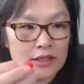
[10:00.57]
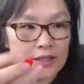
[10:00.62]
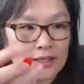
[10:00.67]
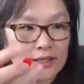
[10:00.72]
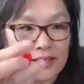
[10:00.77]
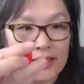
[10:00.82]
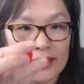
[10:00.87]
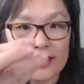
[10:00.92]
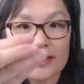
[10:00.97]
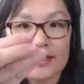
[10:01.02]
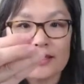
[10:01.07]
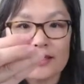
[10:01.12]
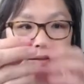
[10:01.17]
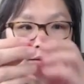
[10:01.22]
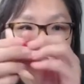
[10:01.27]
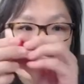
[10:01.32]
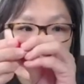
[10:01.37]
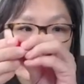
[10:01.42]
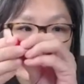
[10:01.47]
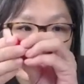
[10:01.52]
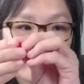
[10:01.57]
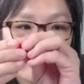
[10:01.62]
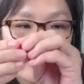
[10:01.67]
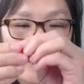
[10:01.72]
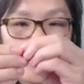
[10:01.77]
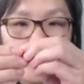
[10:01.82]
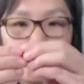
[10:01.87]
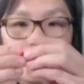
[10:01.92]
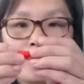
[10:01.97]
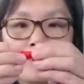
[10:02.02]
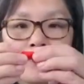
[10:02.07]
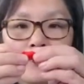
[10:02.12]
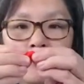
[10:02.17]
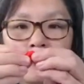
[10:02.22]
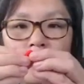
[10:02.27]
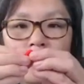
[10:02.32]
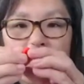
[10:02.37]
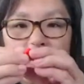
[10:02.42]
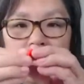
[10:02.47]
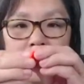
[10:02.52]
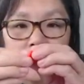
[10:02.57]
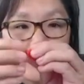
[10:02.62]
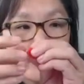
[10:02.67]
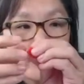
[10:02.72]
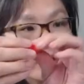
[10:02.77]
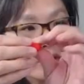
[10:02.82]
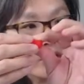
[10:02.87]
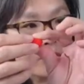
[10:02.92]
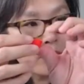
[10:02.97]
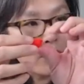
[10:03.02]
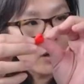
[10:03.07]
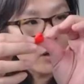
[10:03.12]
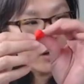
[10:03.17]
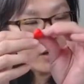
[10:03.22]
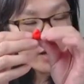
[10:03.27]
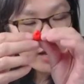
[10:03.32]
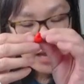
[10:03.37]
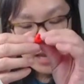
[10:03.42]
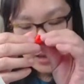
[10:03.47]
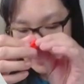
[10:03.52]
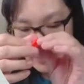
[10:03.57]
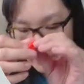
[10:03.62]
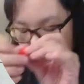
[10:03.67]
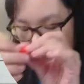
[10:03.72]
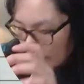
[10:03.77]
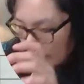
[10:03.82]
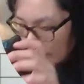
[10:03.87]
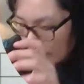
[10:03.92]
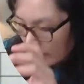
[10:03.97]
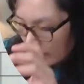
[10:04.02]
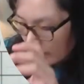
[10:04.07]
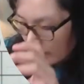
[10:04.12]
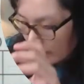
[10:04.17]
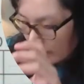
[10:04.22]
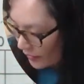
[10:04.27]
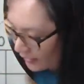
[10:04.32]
just like this, right? Make it into a little ball, and we put it on